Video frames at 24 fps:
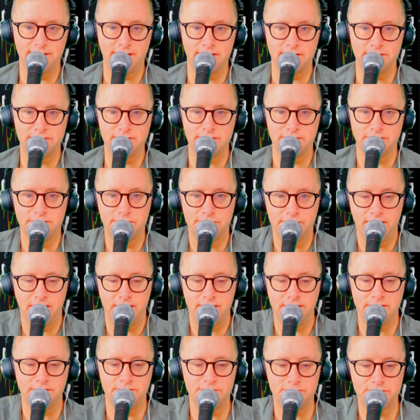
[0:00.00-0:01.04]
and didn't go to
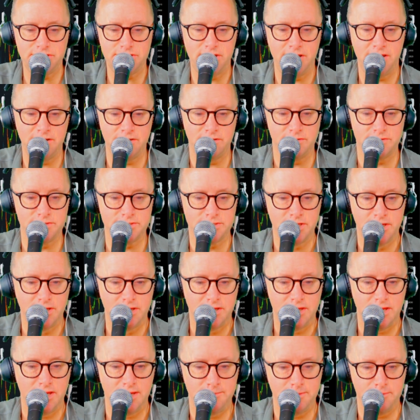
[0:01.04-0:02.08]
any other channels,
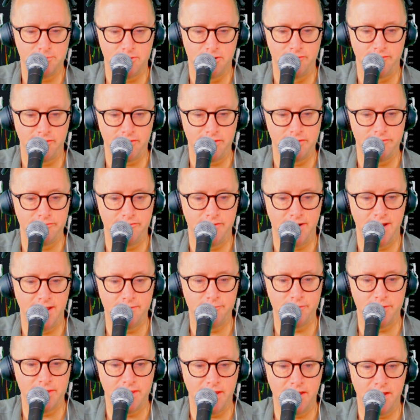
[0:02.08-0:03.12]
he'd be perfectly fine
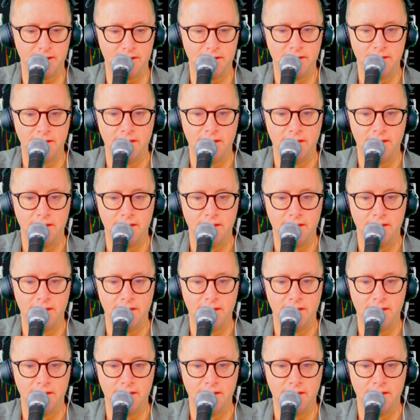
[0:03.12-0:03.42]
with that.